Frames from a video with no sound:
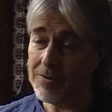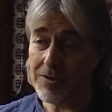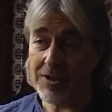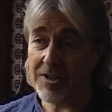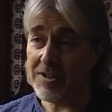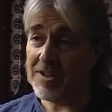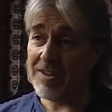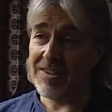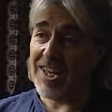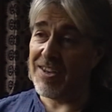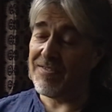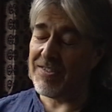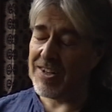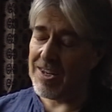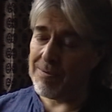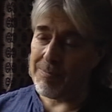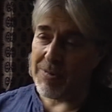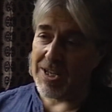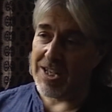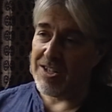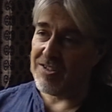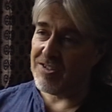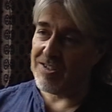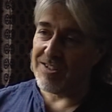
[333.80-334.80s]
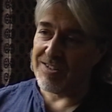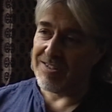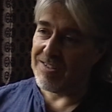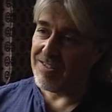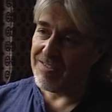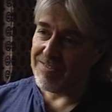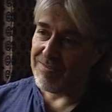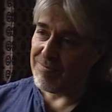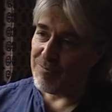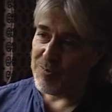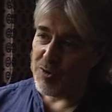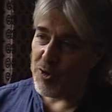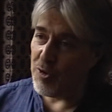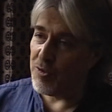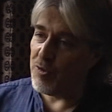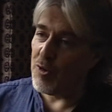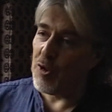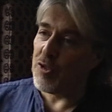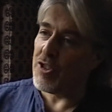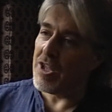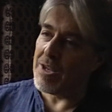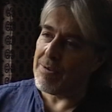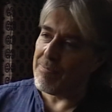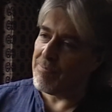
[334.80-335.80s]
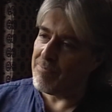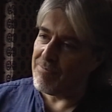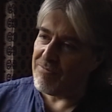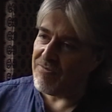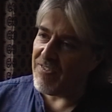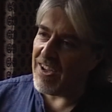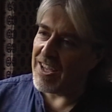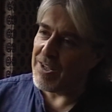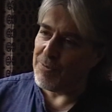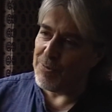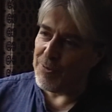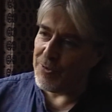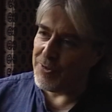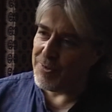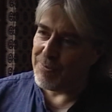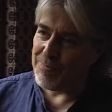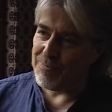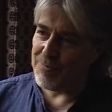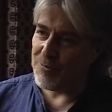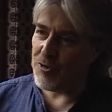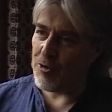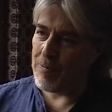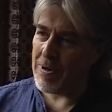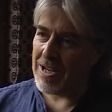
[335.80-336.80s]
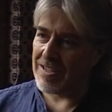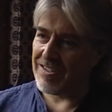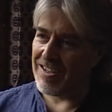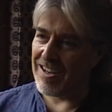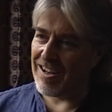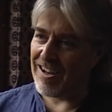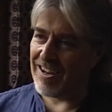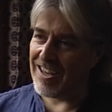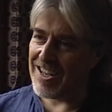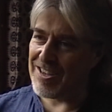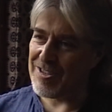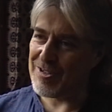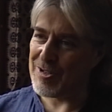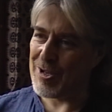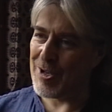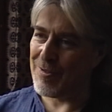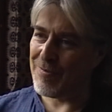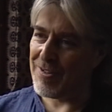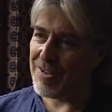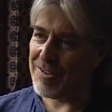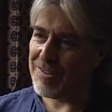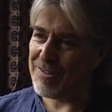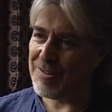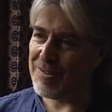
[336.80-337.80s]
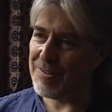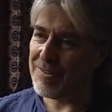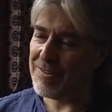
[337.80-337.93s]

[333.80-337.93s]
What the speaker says: you didn't have any major, nothing failed dramatically in service? Or?